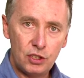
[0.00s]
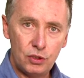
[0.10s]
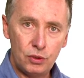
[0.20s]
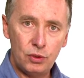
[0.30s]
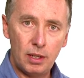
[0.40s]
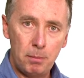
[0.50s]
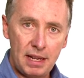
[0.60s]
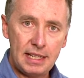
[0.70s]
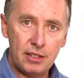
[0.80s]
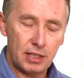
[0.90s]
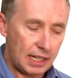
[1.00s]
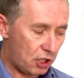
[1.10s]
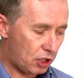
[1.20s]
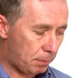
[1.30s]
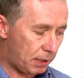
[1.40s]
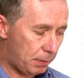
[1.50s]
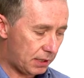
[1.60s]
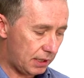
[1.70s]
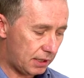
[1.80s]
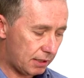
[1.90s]
to many irrigation
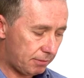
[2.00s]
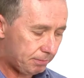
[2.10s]
purposes.